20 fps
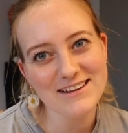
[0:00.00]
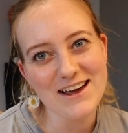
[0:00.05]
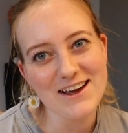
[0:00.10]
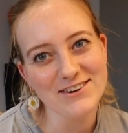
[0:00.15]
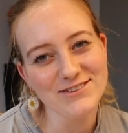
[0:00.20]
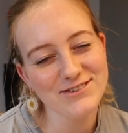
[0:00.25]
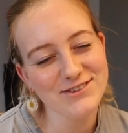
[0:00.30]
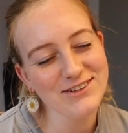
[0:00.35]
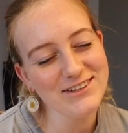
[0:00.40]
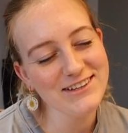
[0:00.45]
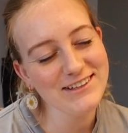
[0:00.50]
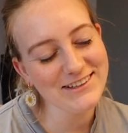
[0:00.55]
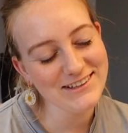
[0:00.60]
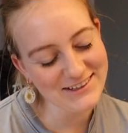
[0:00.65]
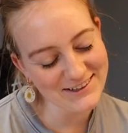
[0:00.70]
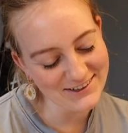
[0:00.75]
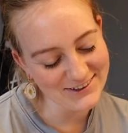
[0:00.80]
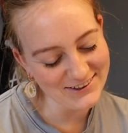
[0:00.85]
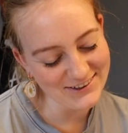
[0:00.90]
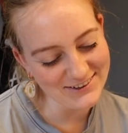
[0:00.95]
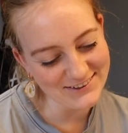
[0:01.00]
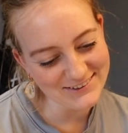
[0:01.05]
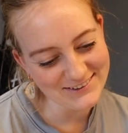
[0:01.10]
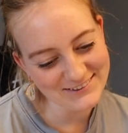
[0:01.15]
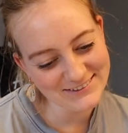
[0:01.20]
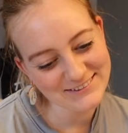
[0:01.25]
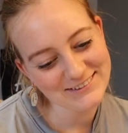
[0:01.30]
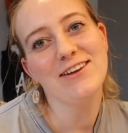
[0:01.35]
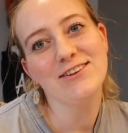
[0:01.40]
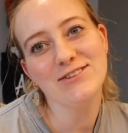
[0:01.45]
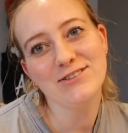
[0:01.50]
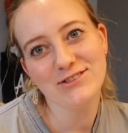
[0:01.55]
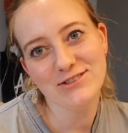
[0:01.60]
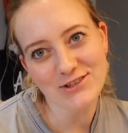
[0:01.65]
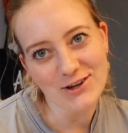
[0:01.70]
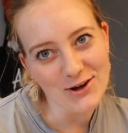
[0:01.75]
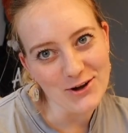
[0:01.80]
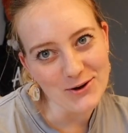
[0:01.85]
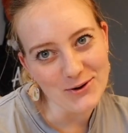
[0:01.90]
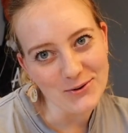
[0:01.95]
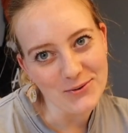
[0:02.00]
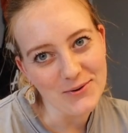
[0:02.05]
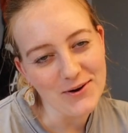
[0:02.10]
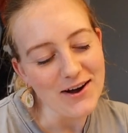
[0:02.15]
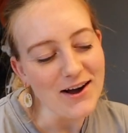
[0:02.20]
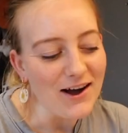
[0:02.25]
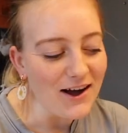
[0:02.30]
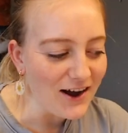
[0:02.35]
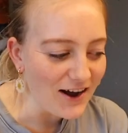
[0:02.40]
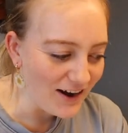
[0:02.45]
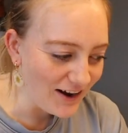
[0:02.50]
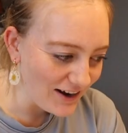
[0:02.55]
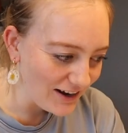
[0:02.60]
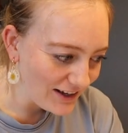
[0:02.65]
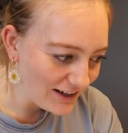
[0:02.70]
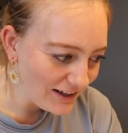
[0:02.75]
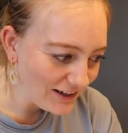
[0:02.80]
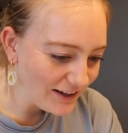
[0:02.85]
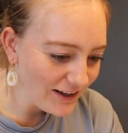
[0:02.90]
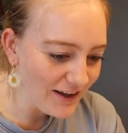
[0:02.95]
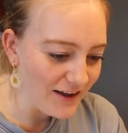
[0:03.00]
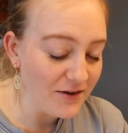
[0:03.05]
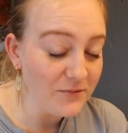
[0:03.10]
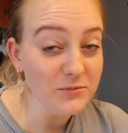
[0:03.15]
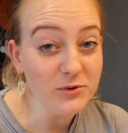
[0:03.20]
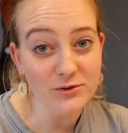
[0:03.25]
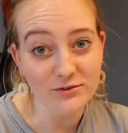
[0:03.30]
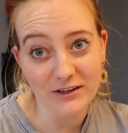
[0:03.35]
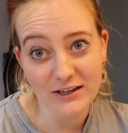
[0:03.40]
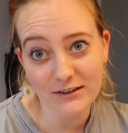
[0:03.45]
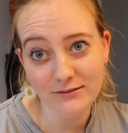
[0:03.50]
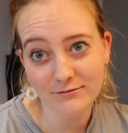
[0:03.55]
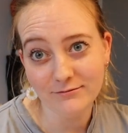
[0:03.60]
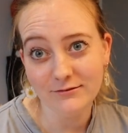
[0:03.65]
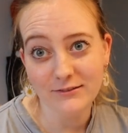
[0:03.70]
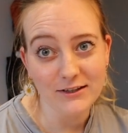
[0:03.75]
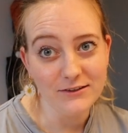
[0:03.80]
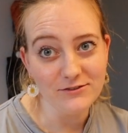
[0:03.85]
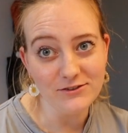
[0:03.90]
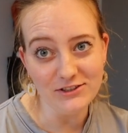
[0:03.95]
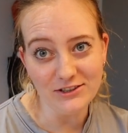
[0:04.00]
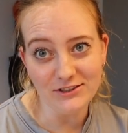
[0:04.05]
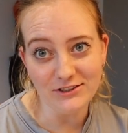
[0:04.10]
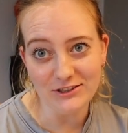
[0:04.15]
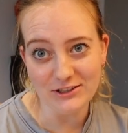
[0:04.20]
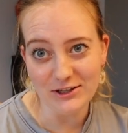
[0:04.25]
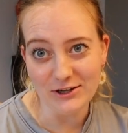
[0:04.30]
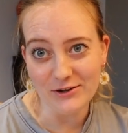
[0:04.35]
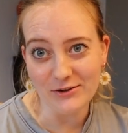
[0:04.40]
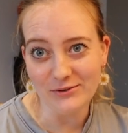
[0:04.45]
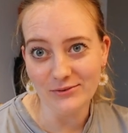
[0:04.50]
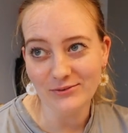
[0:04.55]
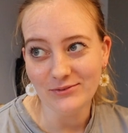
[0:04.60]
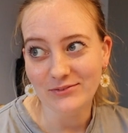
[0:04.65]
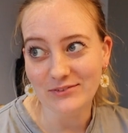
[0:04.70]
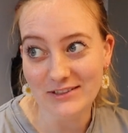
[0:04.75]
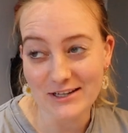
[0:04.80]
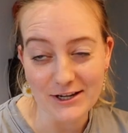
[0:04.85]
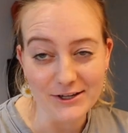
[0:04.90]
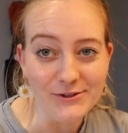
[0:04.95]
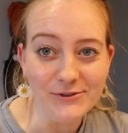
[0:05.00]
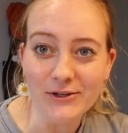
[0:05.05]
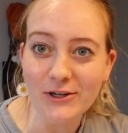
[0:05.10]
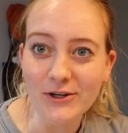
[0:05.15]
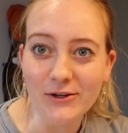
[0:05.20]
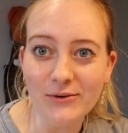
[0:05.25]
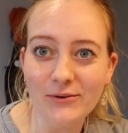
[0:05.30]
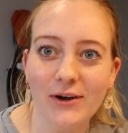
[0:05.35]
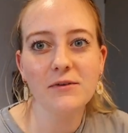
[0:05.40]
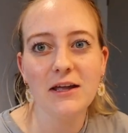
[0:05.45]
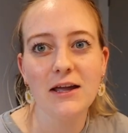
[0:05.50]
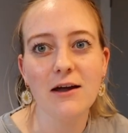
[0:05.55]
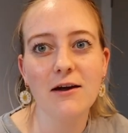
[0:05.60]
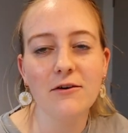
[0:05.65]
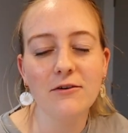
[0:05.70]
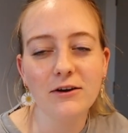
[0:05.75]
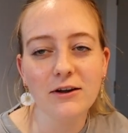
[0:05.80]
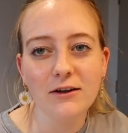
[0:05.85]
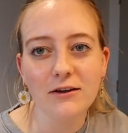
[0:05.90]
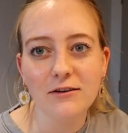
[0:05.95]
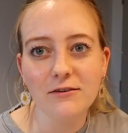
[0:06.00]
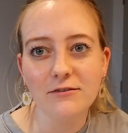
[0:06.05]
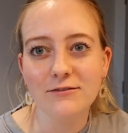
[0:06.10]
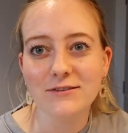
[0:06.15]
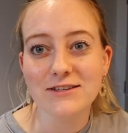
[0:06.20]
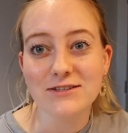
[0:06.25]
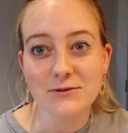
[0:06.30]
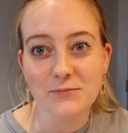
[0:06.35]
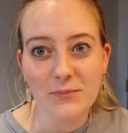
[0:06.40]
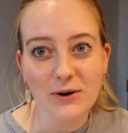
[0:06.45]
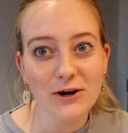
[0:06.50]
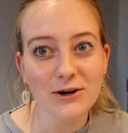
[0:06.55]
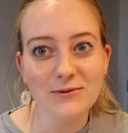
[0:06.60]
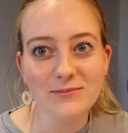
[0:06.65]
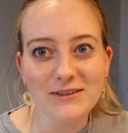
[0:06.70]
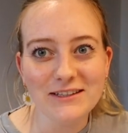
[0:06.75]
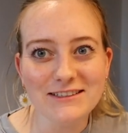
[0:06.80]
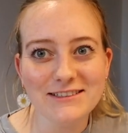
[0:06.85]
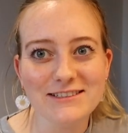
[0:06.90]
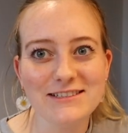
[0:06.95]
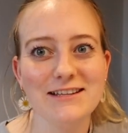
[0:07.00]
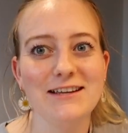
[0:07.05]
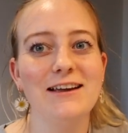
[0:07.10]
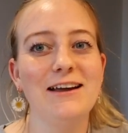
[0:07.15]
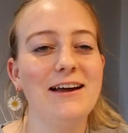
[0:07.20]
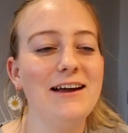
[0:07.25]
Ashleigh here. So I am moving. If you didn't know, now you know. Moving out of this apartment.